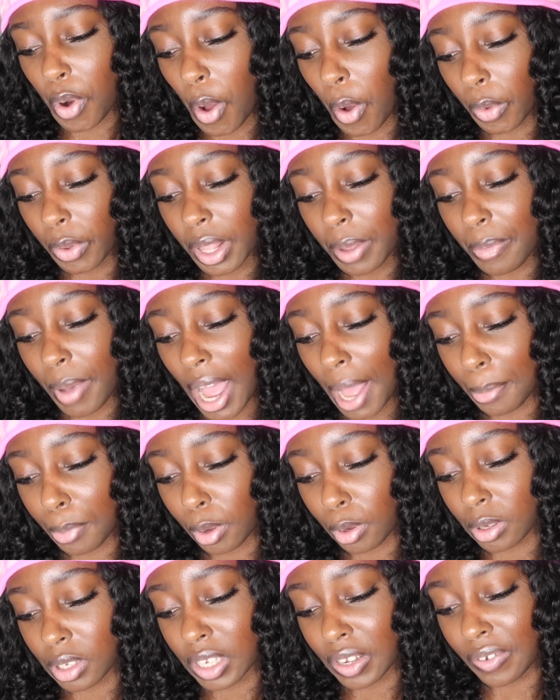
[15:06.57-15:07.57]
Holy
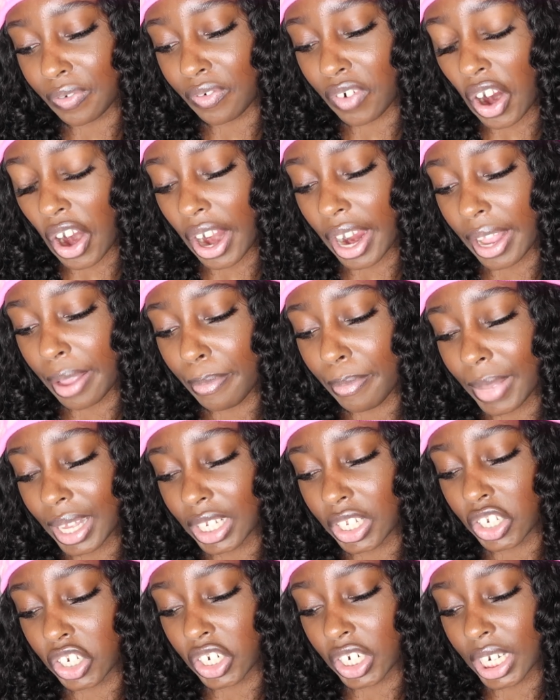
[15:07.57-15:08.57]
Bible, Safari,
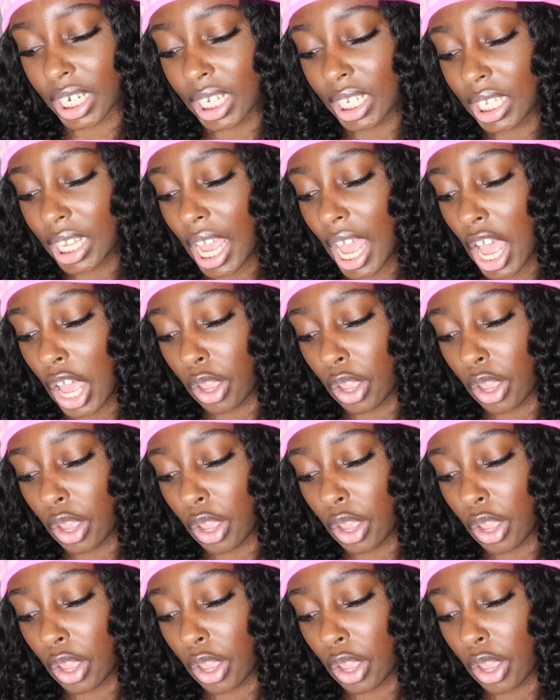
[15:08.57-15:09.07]
Messages.